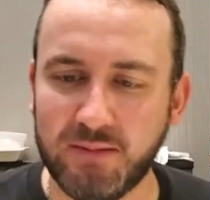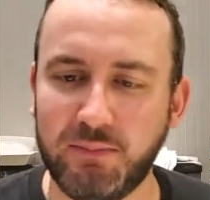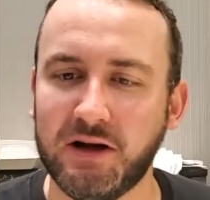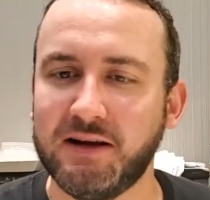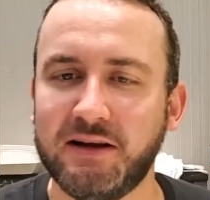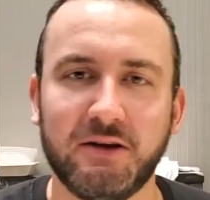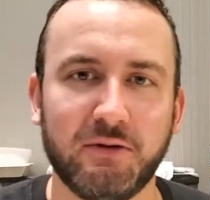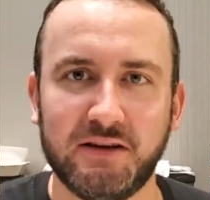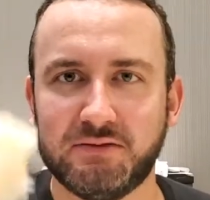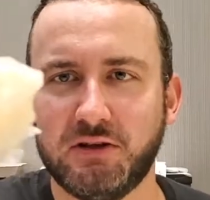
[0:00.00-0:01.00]
But
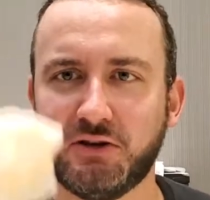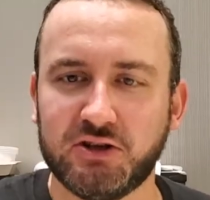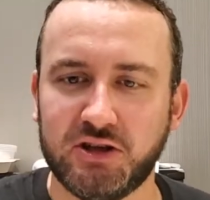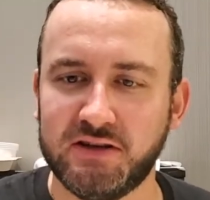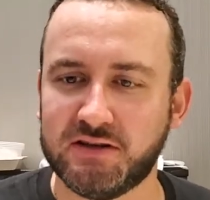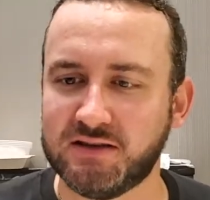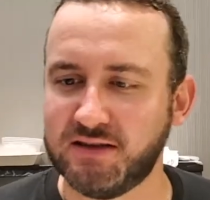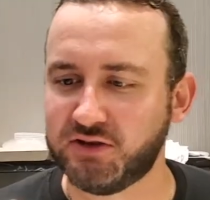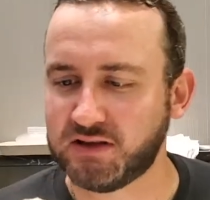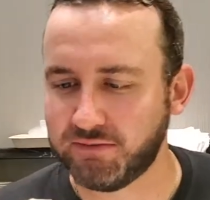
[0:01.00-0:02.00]
anyways, without the chili sauce, let's
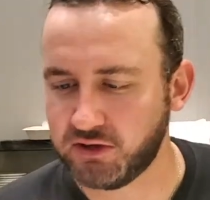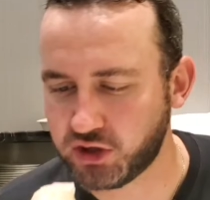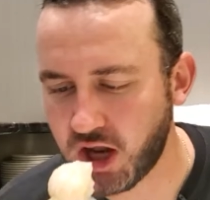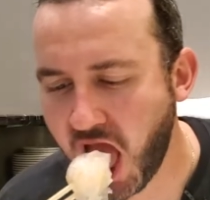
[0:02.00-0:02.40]
just give it a shot.